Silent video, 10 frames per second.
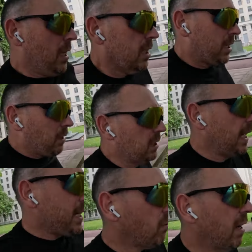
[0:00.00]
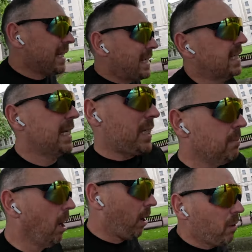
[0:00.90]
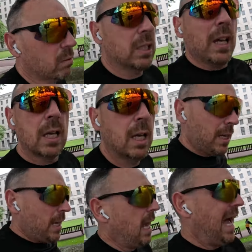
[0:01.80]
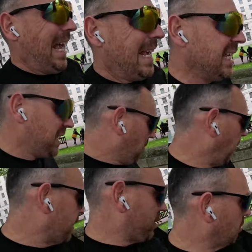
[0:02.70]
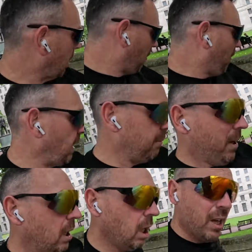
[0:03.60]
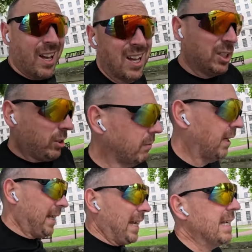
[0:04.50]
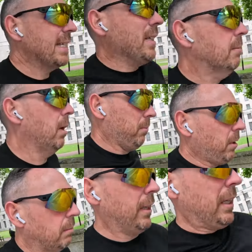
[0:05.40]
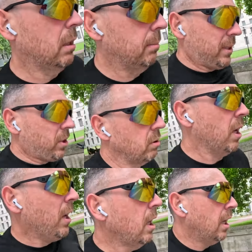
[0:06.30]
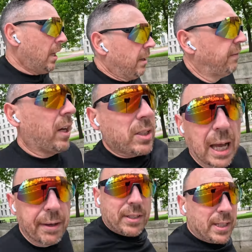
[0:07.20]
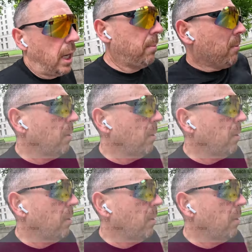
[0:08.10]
So today's run is 6 miles at easy pace, although I am not running easy at the moment. I'm running a little bit too fast. I have it set up on